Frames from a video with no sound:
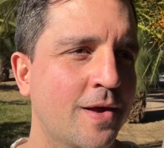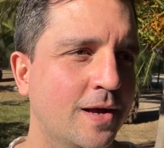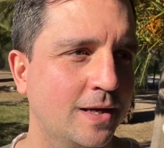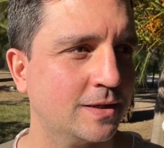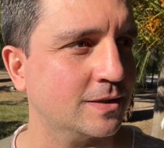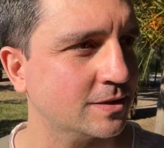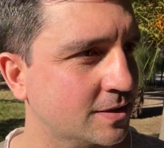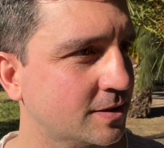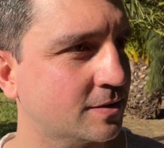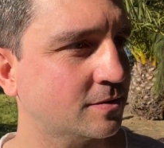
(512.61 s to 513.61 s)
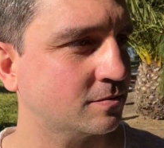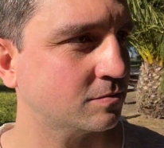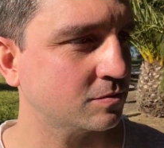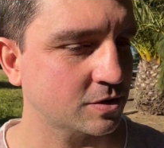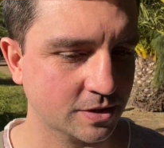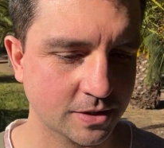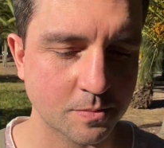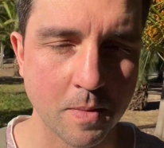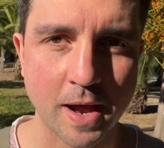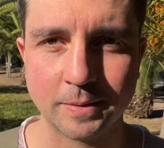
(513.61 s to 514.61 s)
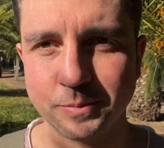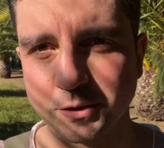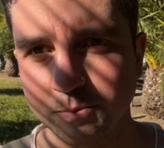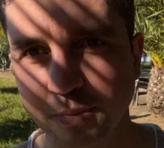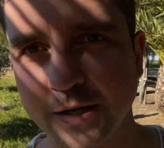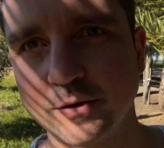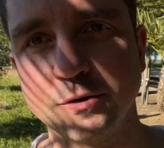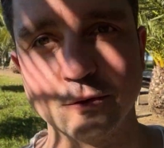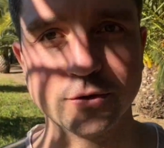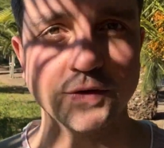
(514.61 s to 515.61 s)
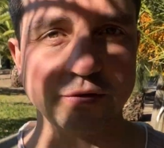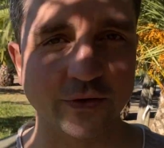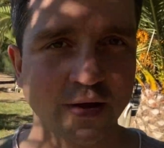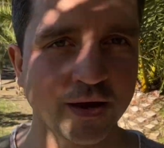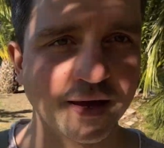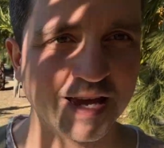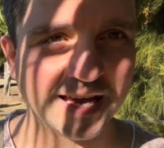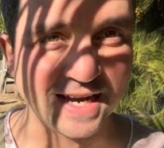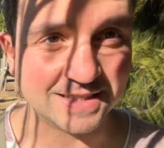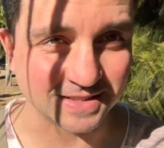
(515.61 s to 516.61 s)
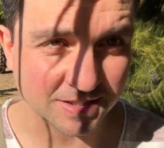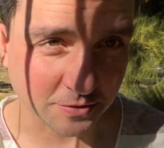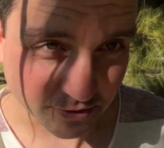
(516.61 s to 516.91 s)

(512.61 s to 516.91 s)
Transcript: and just ambient background noises and stuff